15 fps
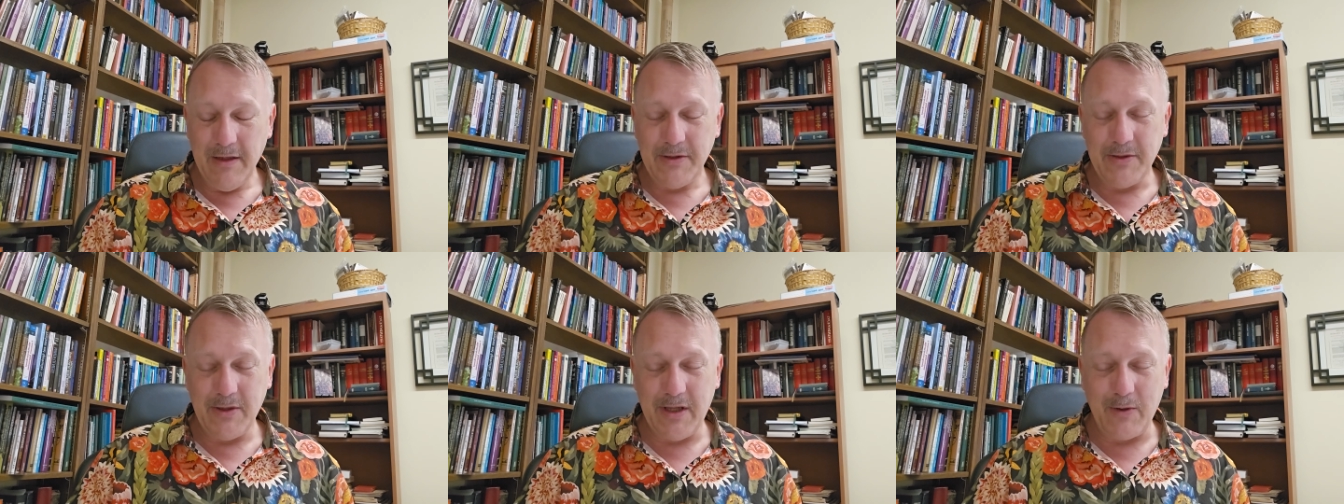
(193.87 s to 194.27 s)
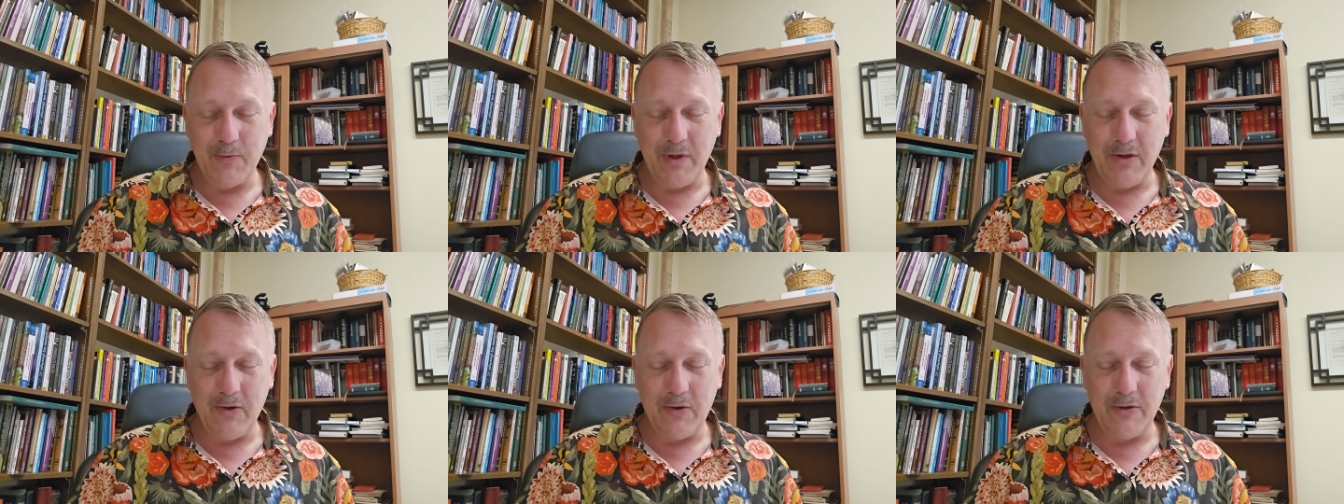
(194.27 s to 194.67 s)
so that
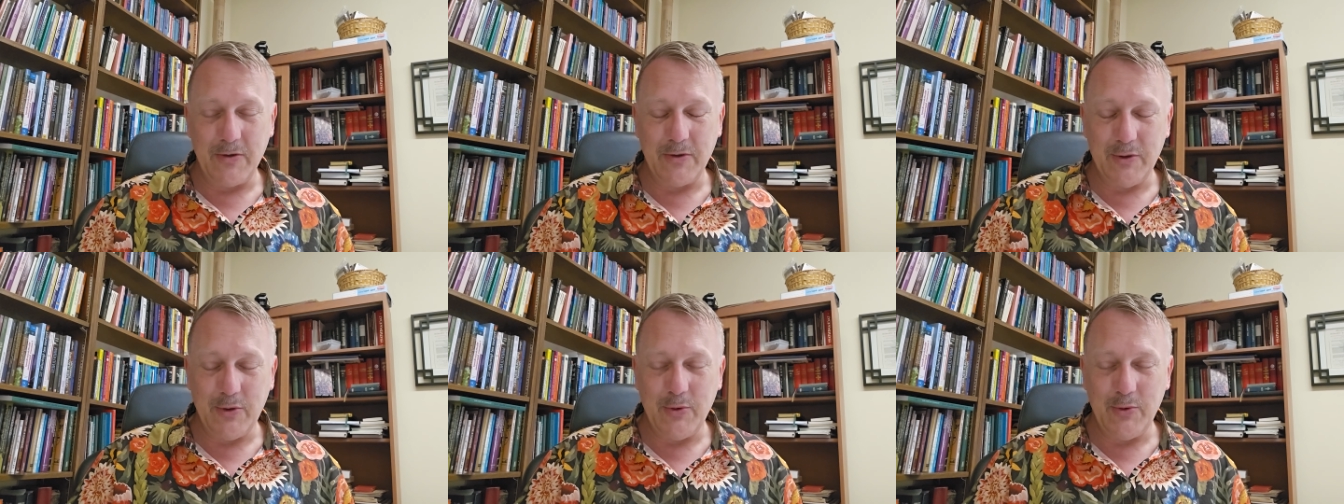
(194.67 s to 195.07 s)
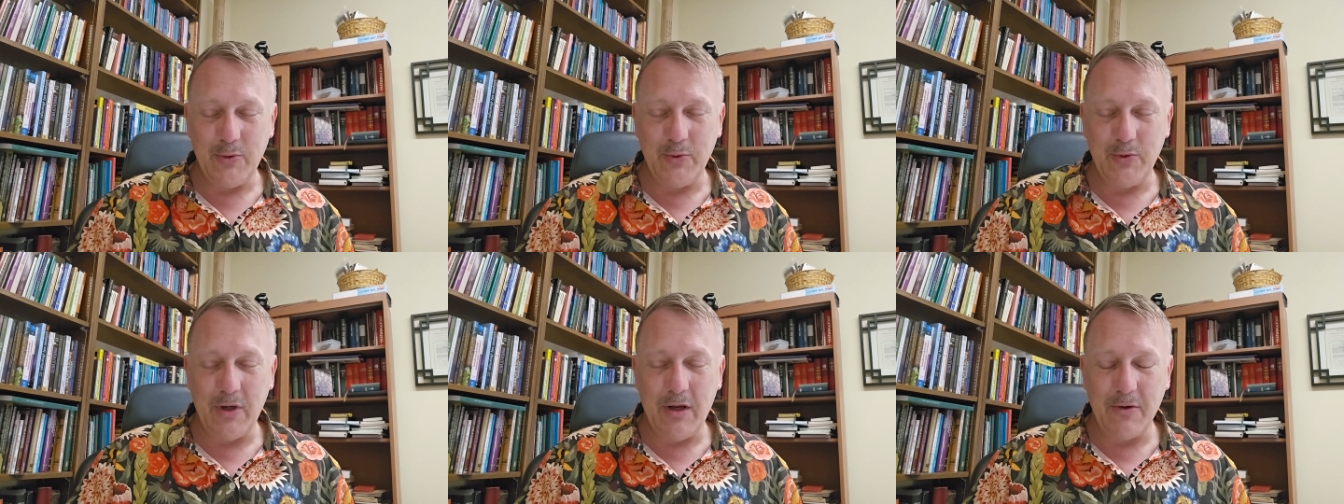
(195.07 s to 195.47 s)
we learn
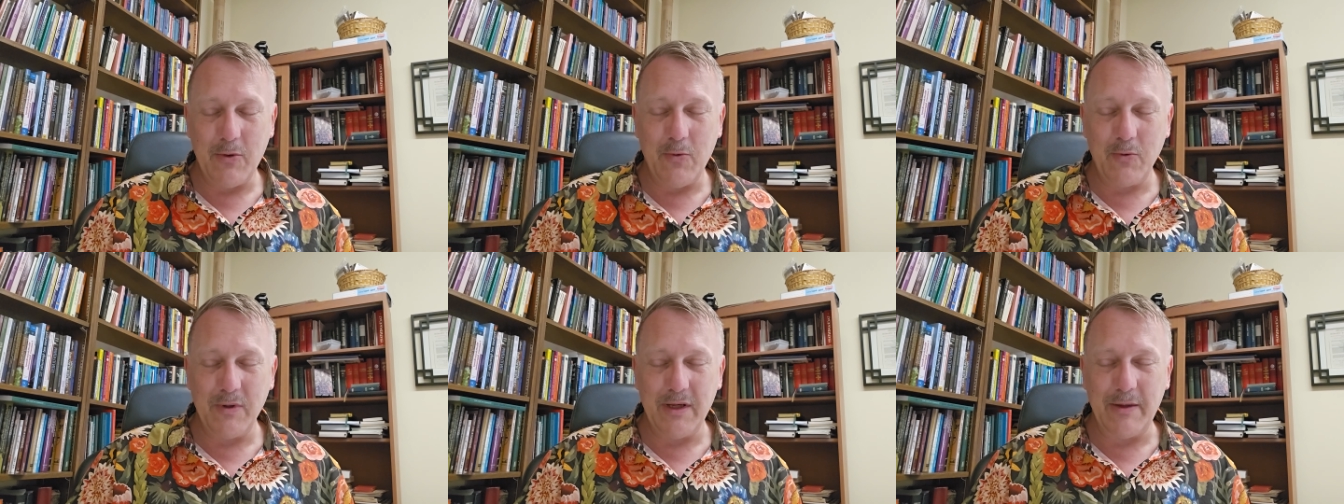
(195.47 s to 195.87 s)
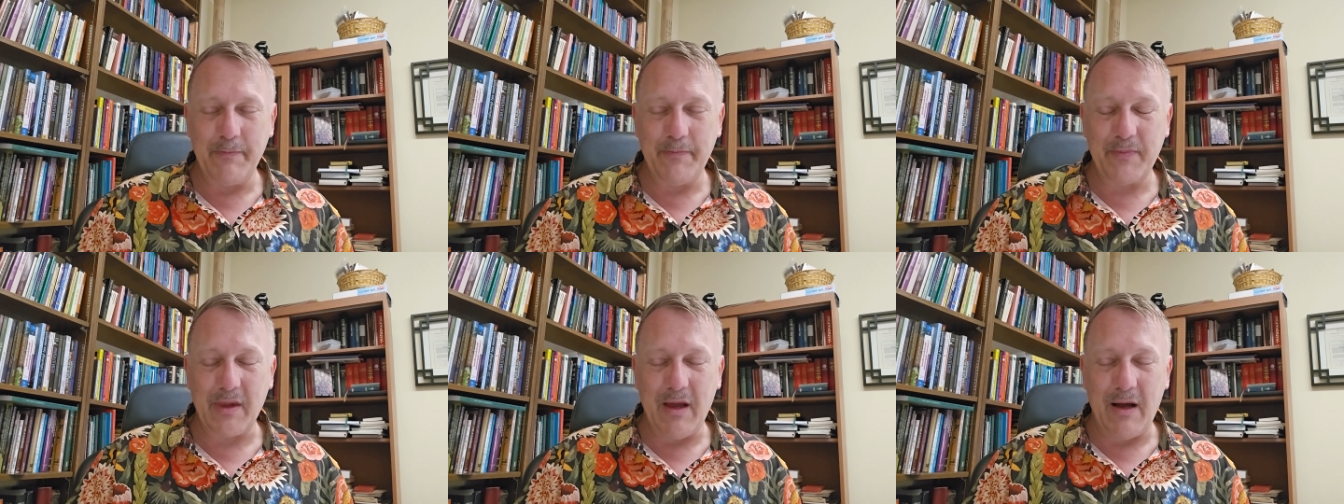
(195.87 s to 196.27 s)
to not only
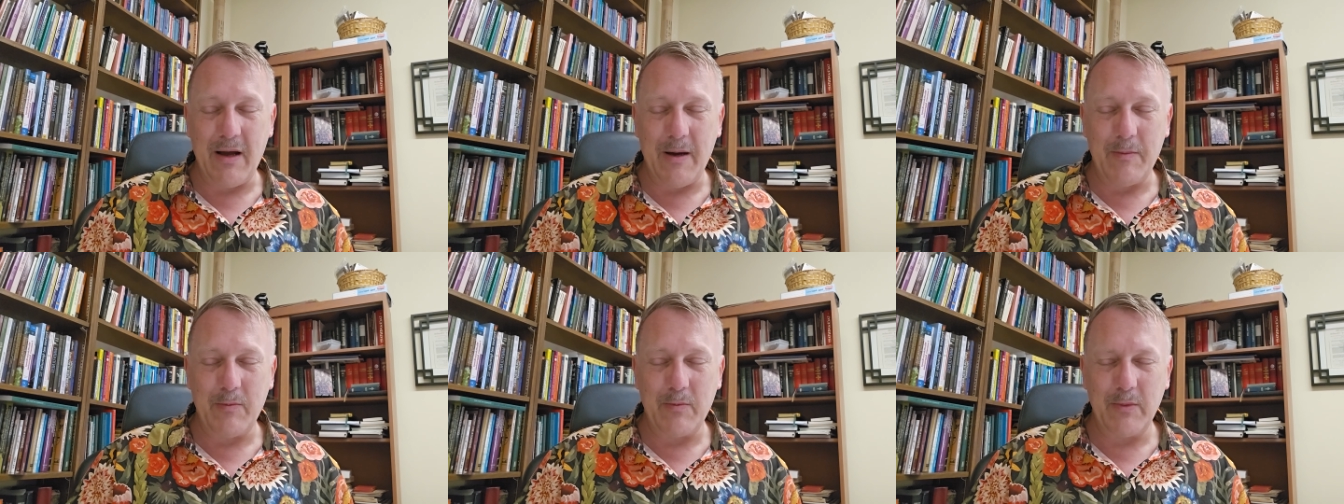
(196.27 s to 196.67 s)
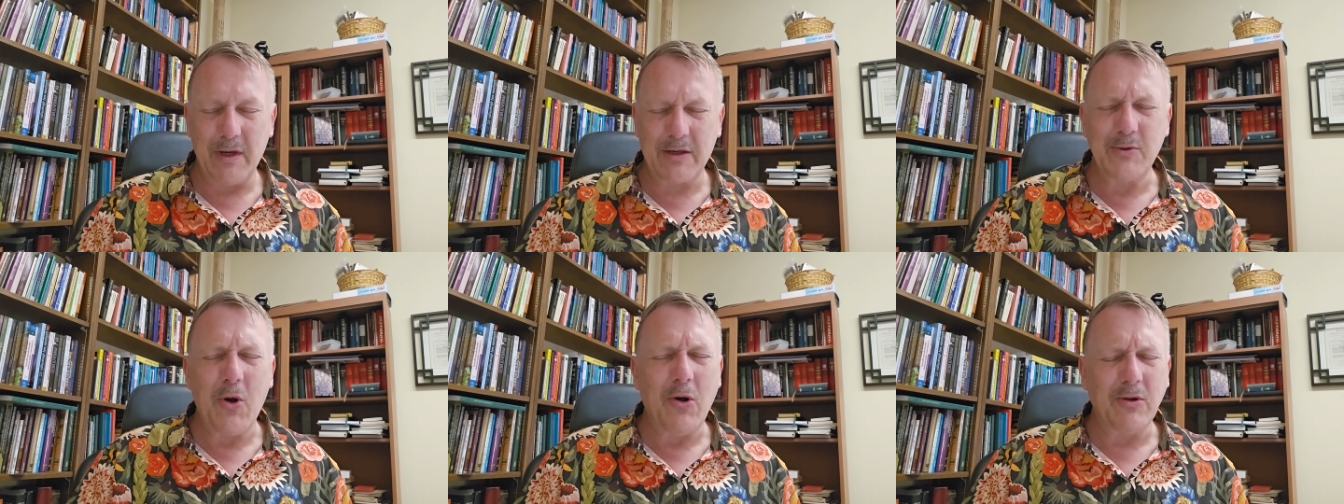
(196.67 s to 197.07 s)
um,
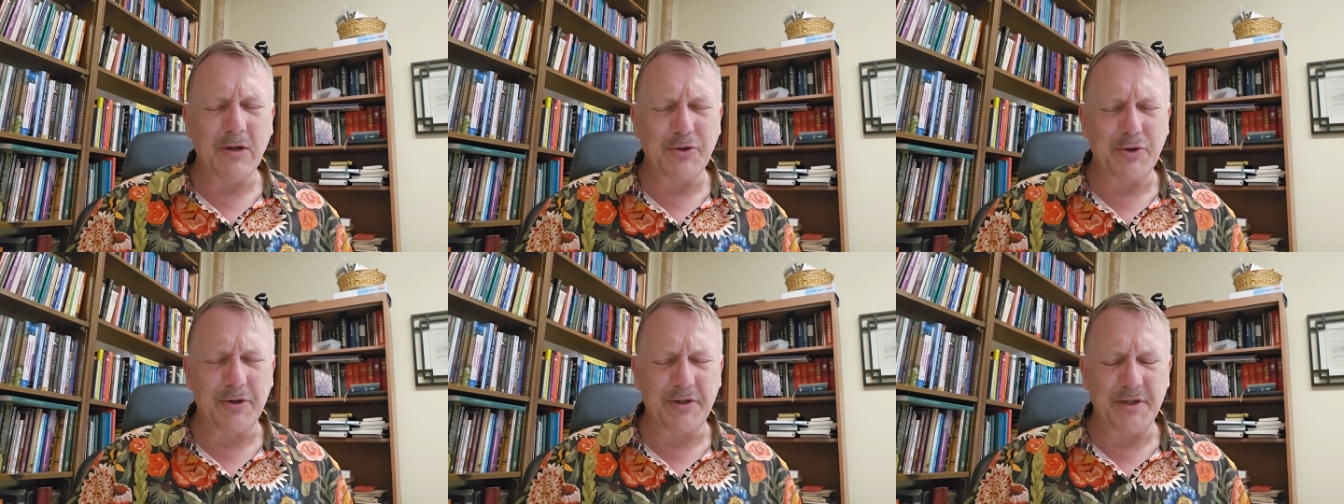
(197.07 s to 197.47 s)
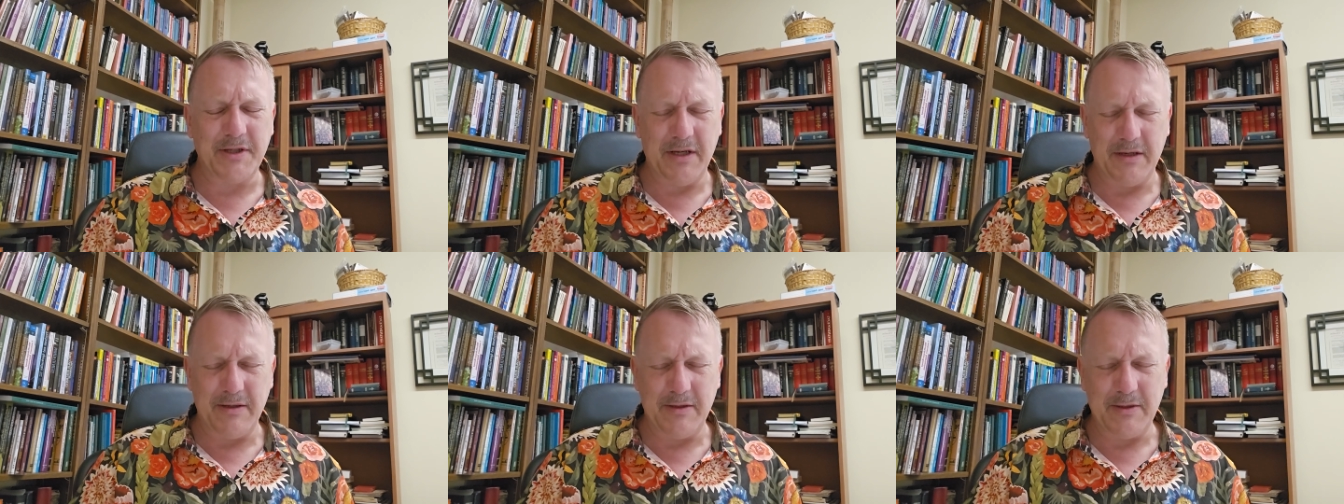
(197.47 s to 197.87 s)
acknowledge our
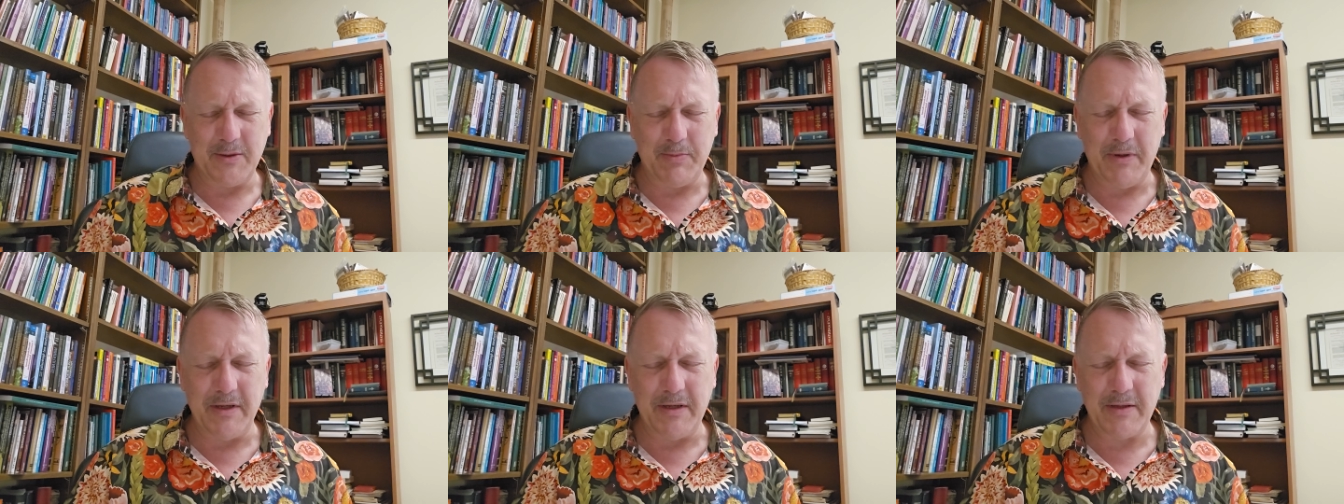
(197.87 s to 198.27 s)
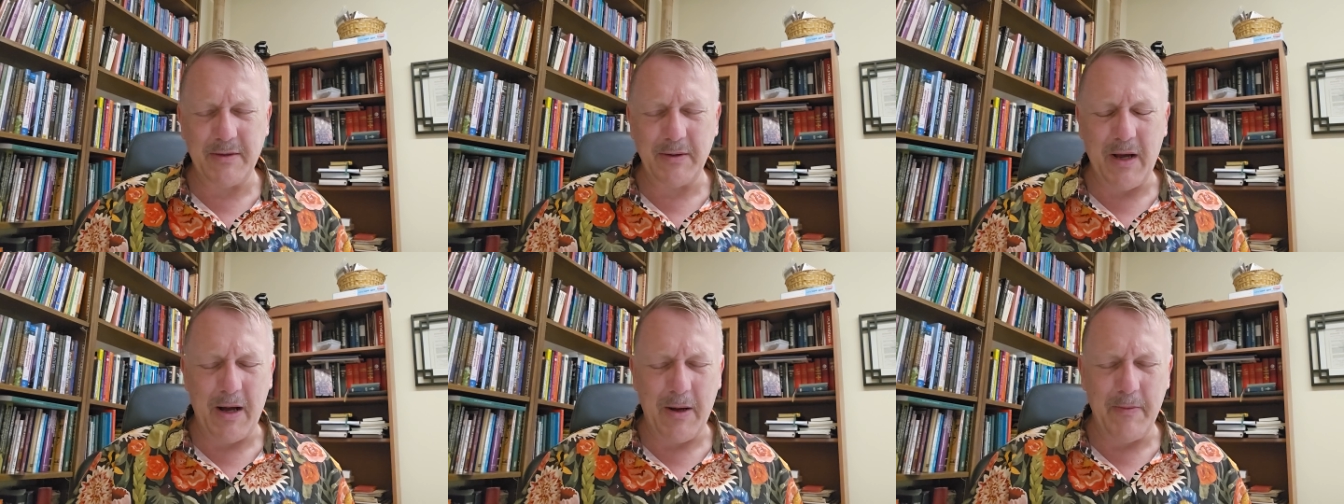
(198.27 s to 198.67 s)
sins, but
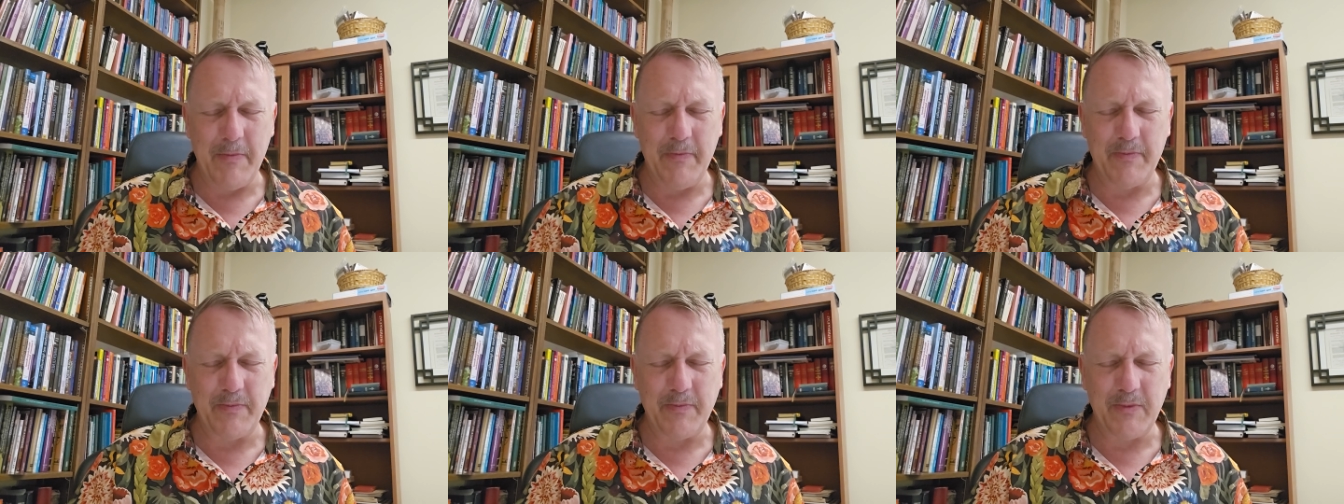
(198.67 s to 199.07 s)
um,